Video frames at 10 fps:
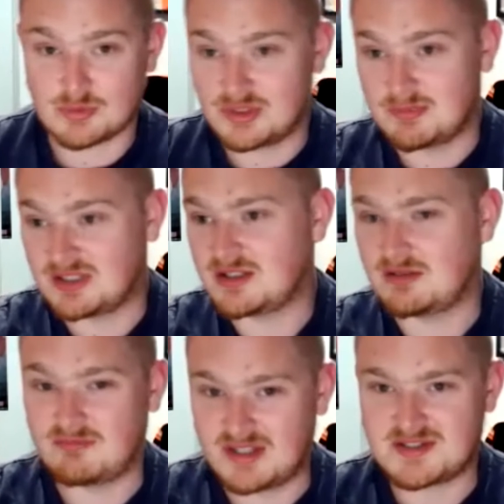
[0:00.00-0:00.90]
really been
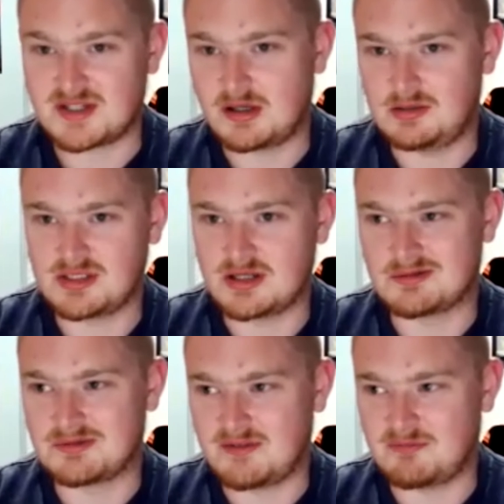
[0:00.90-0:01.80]
convincing all
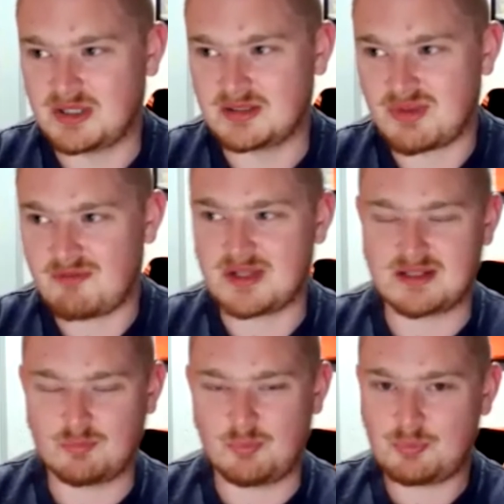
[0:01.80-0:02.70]
year. They've
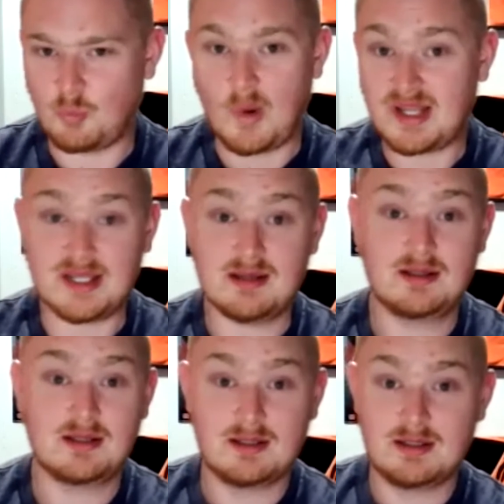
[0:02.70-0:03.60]
been
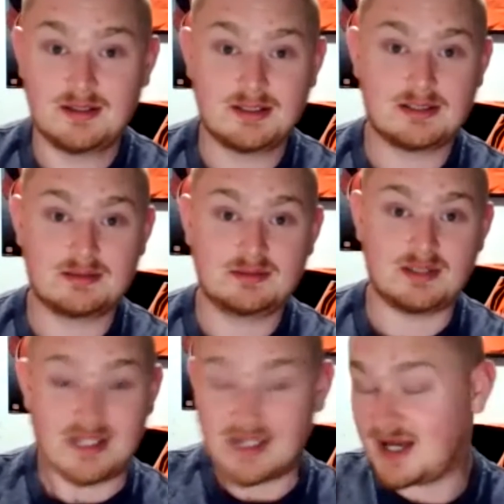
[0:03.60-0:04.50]
winning,
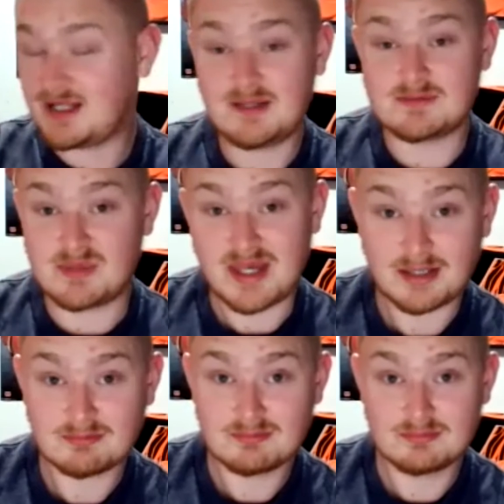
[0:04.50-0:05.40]
and you got to give them
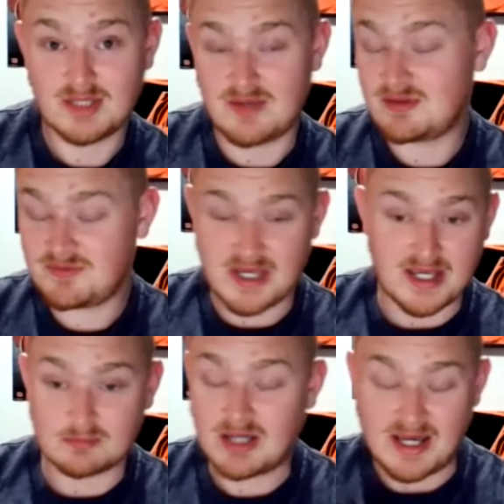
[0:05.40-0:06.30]
that. Even if you
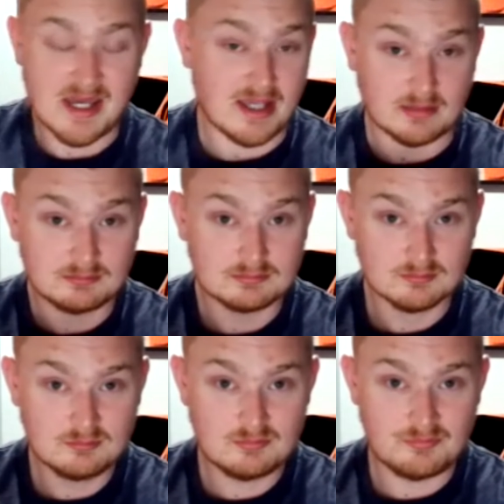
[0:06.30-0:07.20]
hate them, I hate them.
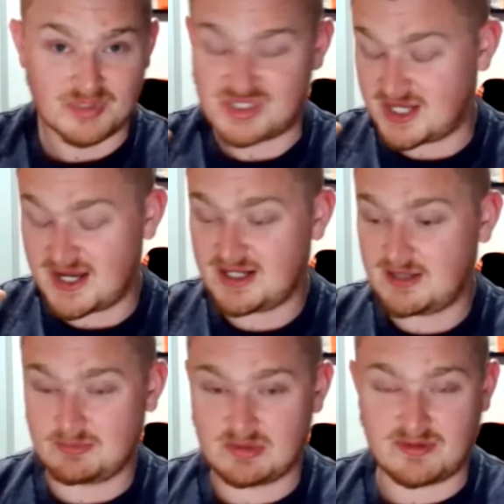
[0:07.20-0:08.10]
But you got to
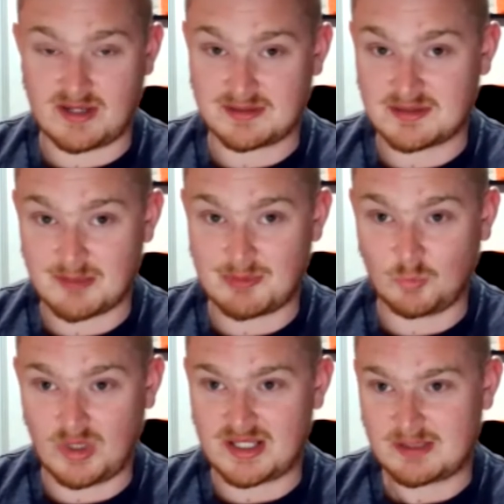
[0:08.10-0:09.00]
give them the fact that they've been
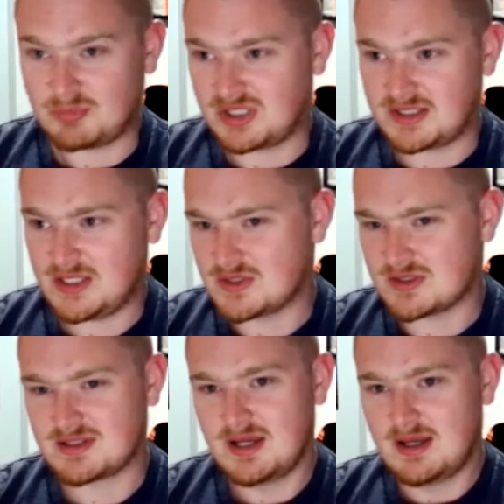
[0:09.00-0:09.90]
winning. But you
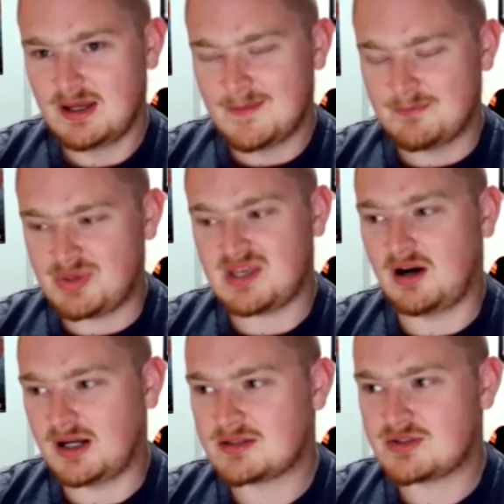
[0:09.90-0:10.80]
just
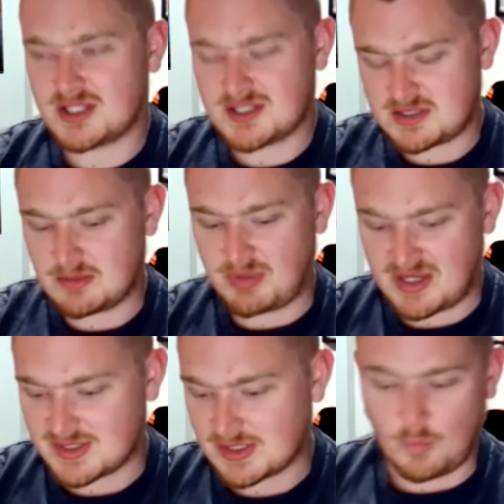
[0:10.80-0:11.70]
beyond just the
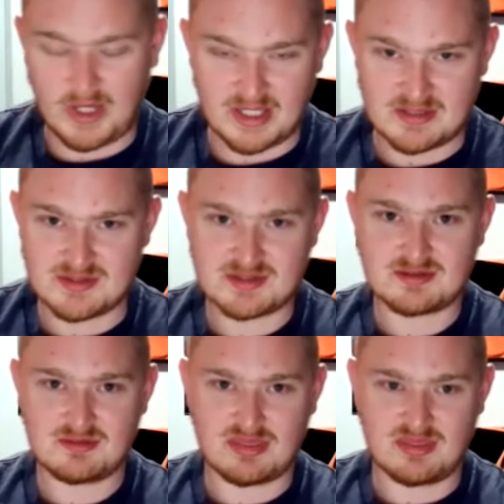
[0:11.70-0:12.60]
basic
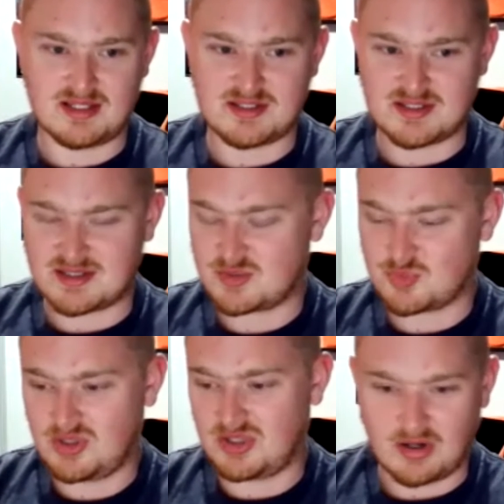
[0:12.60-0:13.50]
wins, it's
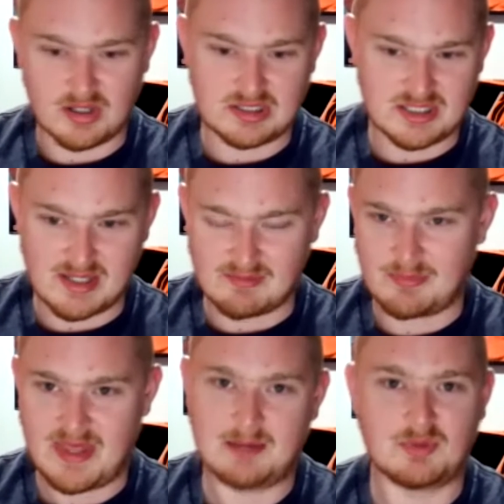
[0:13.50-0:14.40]
really hard to give
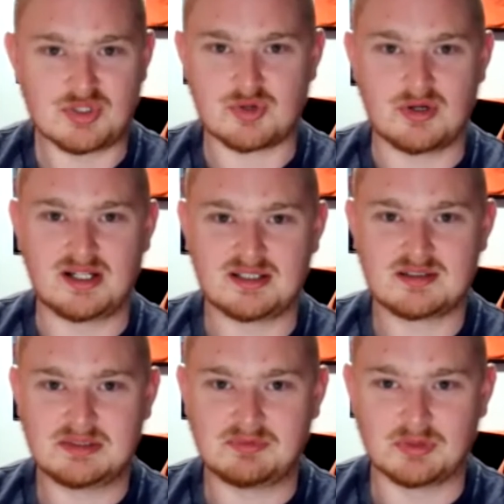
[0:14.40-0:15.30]
them that much credit
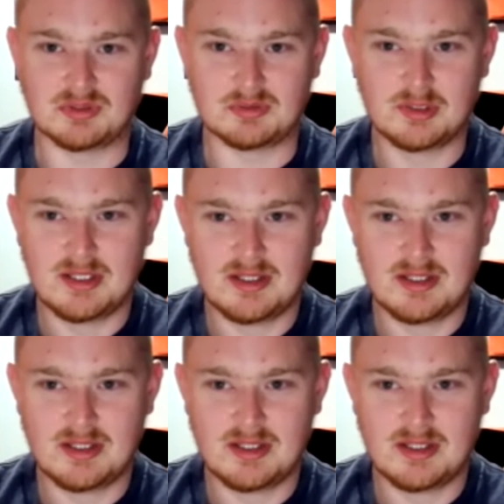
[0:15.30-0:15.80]
for